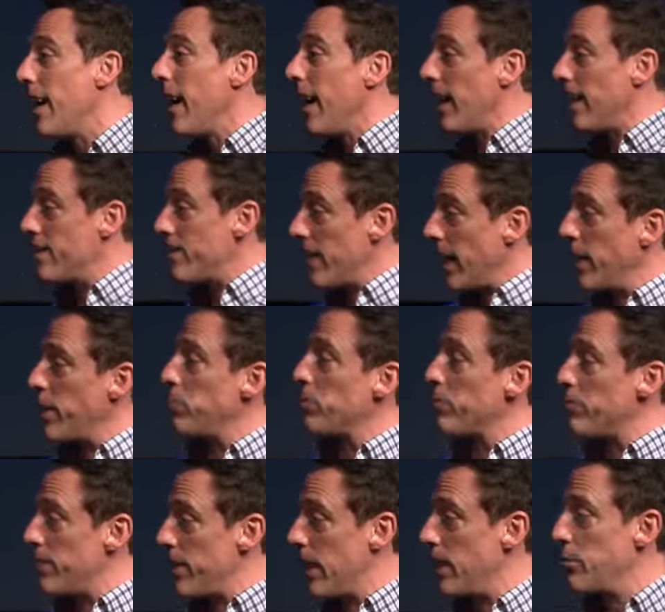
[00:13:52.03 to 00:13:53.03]
And James
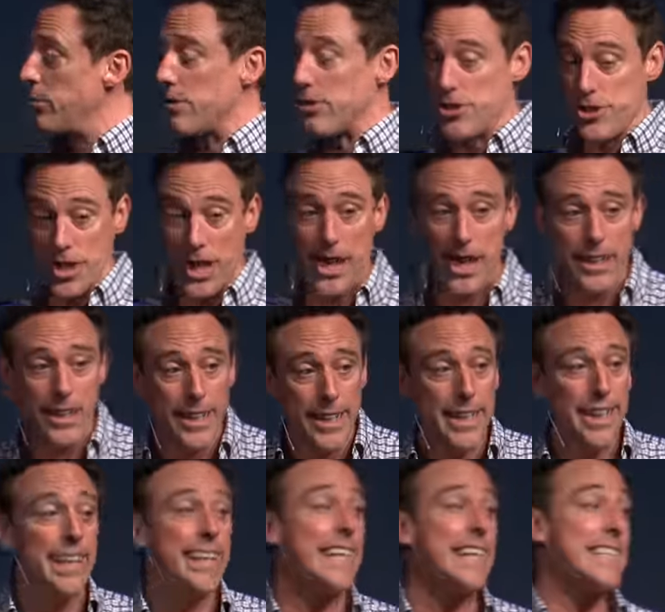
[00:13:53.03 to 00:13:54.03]
of James and John
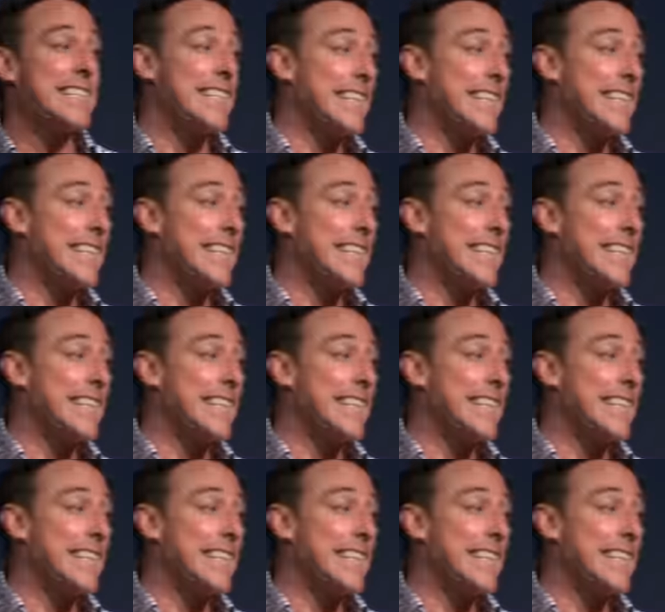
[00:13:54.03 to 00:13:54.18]
is